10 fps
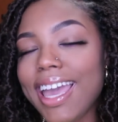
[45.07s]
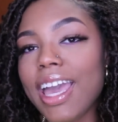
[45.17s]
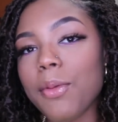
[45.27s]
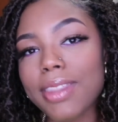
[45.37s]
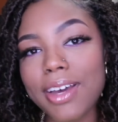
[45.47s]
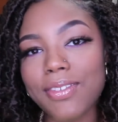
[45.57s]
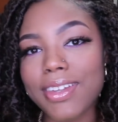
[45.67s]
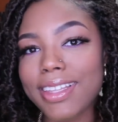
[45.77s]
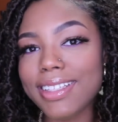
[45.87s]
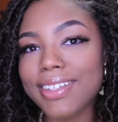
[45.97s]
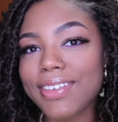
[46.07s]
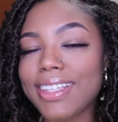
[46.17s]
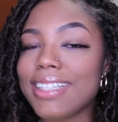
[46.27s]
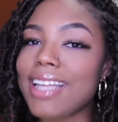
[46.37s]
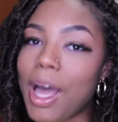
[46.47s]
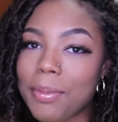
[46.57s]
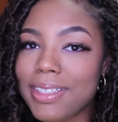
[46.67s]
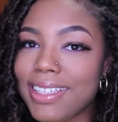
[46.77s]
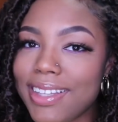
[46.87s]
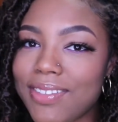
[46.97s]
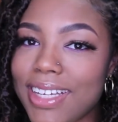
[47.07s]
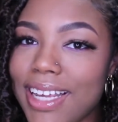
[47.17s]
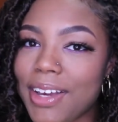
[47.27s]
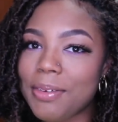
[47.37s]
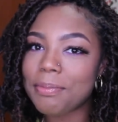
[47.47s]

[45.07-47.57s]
And without further ado, let's hop into the video.